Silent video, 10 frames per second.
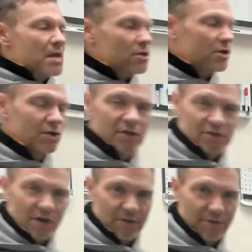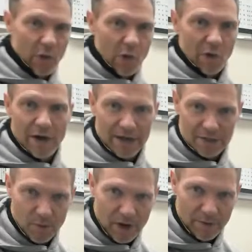You can do this on the floor as
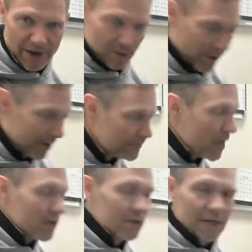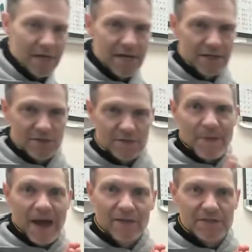well, by the way. The key is just
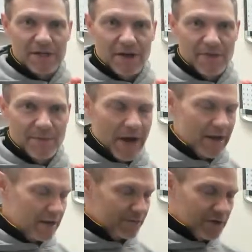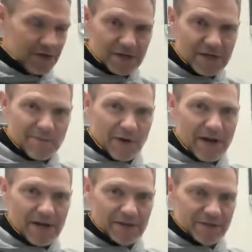balancing on the butt. If you need to keep your
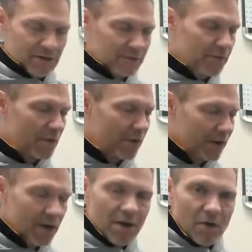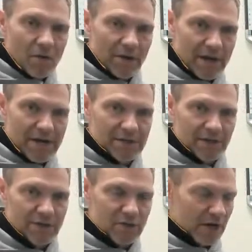hands on the floor or your hands
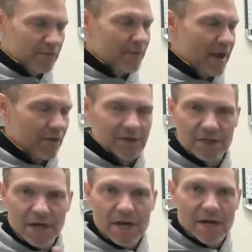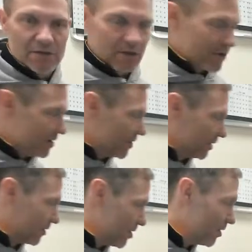on the chair for balance, it's a great thing
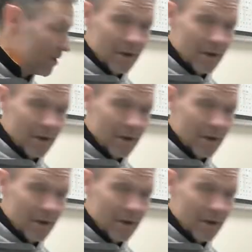to do.